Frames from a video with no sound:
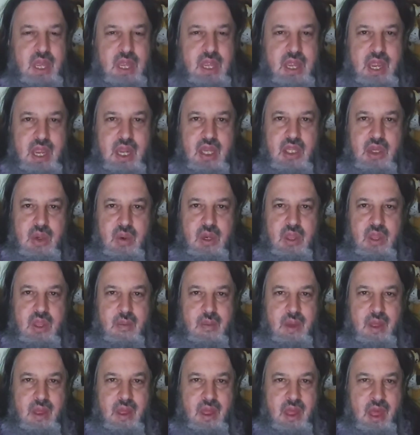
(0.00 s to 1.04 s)
they can't do
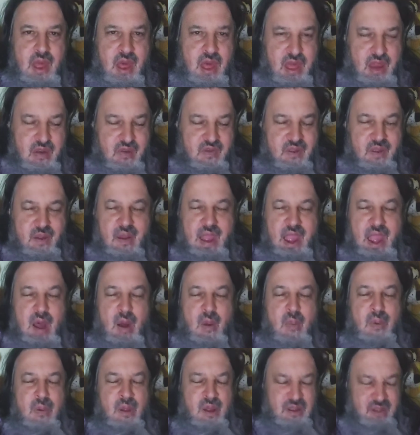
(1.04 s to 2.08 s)
anything but they feel
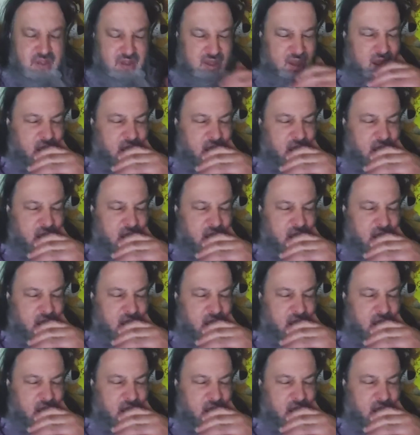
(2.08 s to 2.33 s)
helpless,